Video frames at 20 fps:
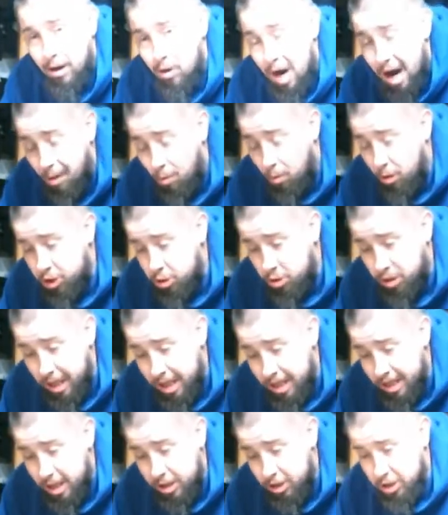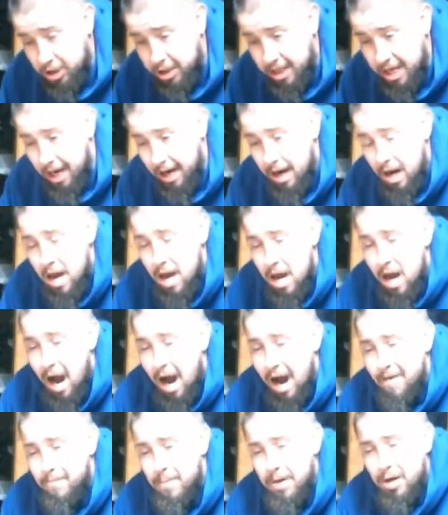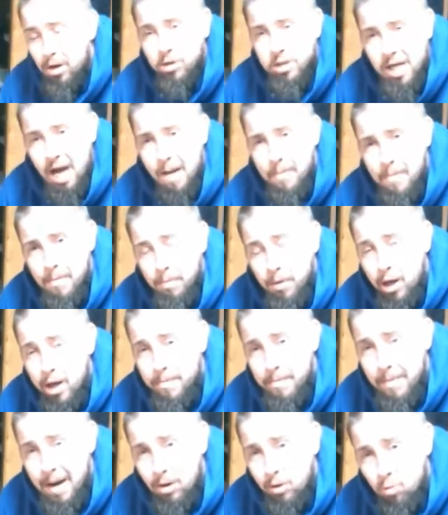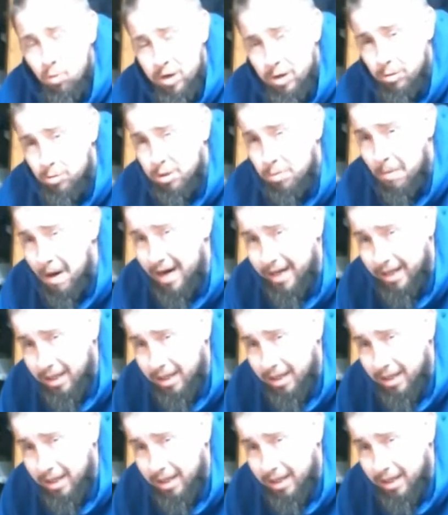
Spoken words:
I want you to understand, I've been on top of Blood Mountain when it was minus